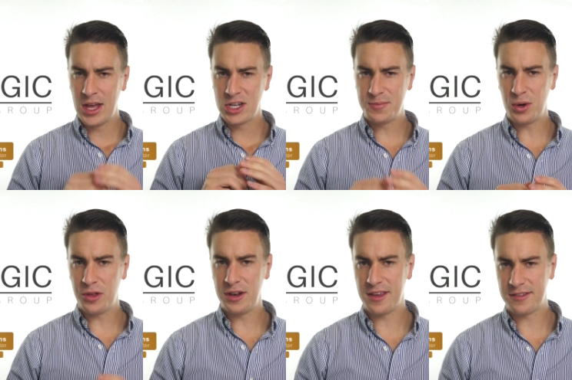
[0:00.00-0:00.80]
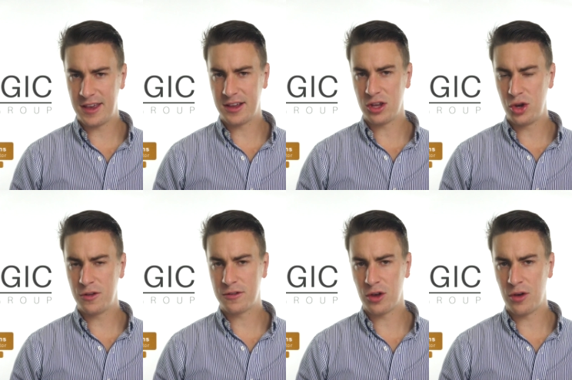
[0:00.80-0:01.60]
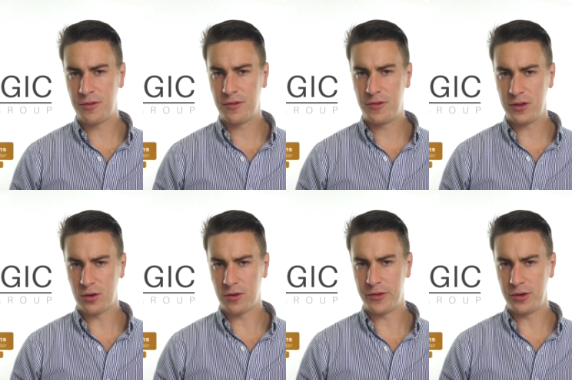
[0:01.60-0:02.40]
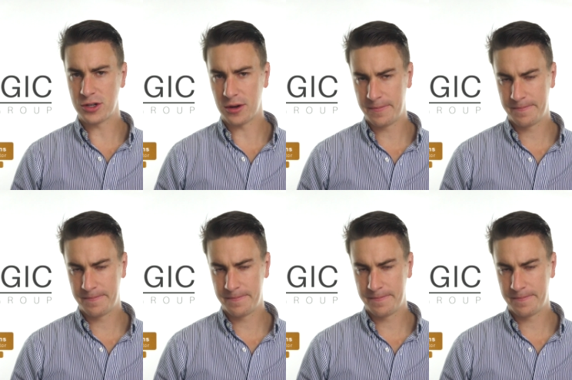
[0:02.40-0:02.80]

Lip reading: to build the nest egg you deserve for your future.